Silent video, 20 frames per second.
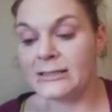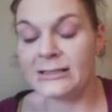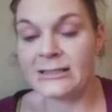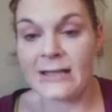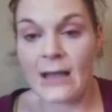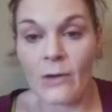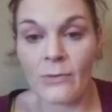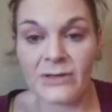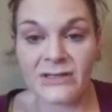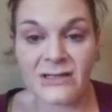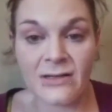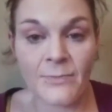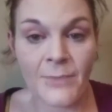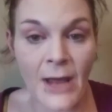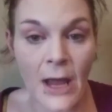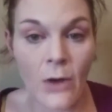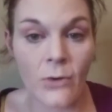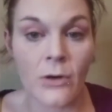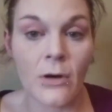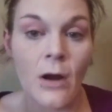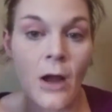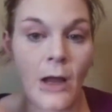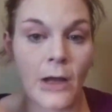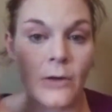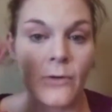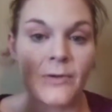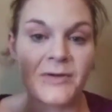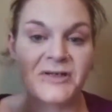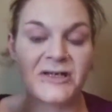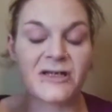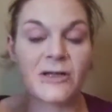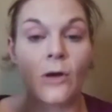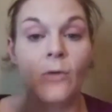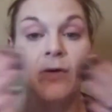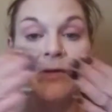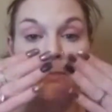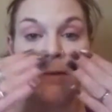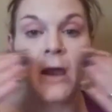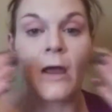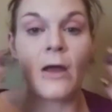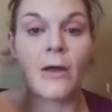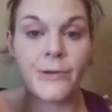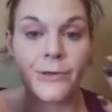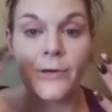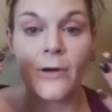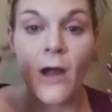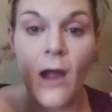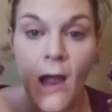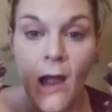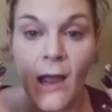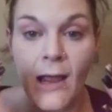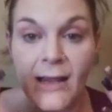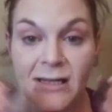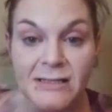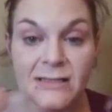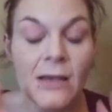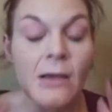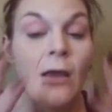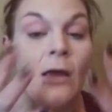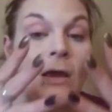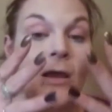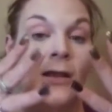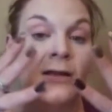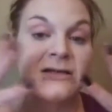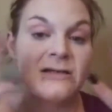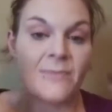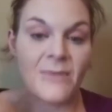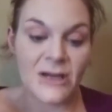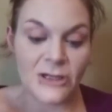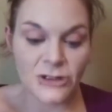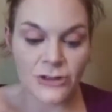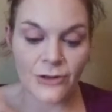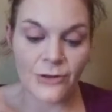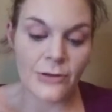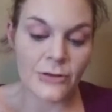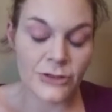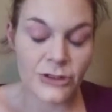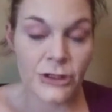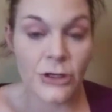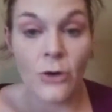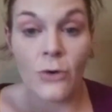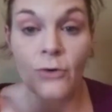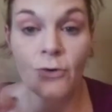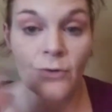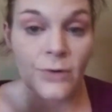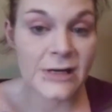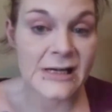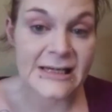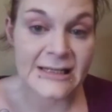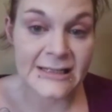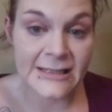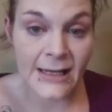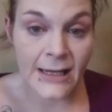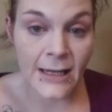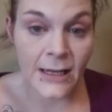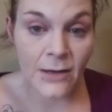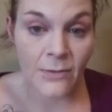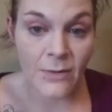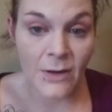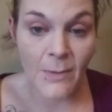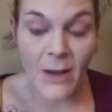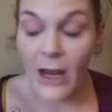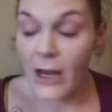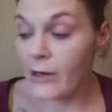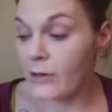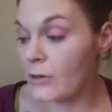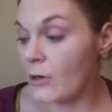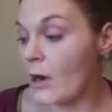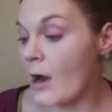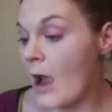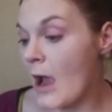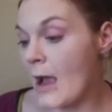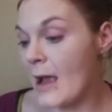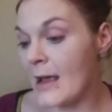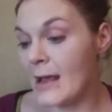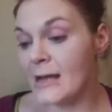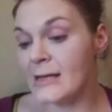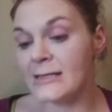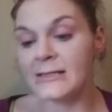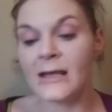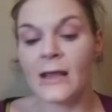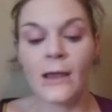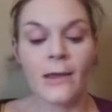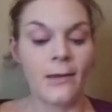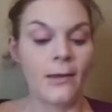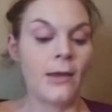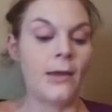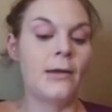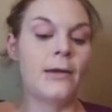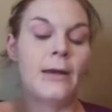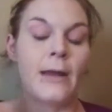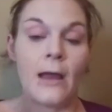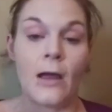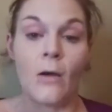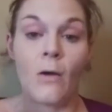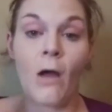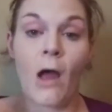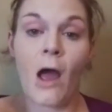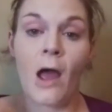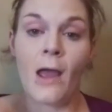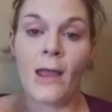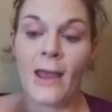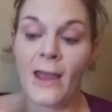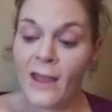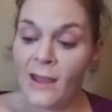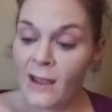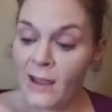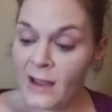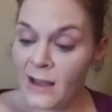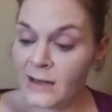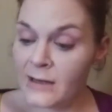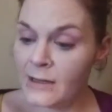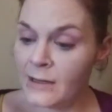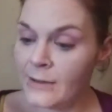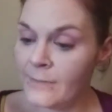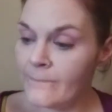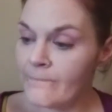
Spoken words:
set with some powder. I always start with my under eyes to make sure there's no creasing in my under eyes. Now, I had